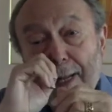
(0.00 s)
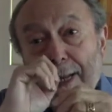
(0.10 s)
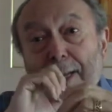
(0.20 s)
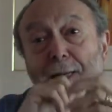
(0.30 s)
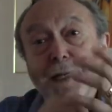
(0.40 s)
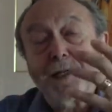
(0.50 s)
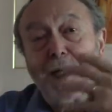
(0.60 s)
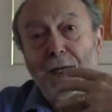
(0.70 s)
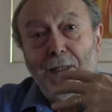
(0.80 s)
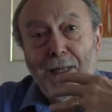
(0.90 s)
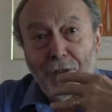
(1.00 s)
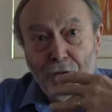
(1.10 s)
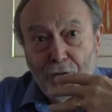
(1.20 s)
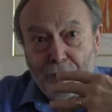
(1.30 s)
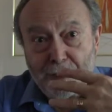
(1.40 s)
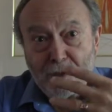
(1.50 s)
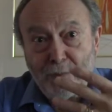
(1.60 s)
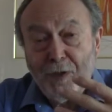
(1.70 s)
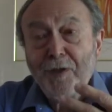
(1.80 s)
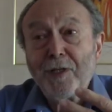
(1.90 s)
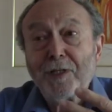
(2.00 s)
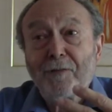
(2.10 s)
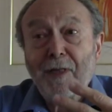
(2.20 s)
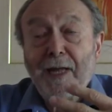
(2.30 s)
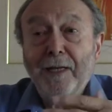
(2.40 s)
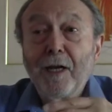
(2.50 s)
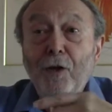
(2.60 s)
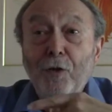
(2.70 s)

And the psychological experience of that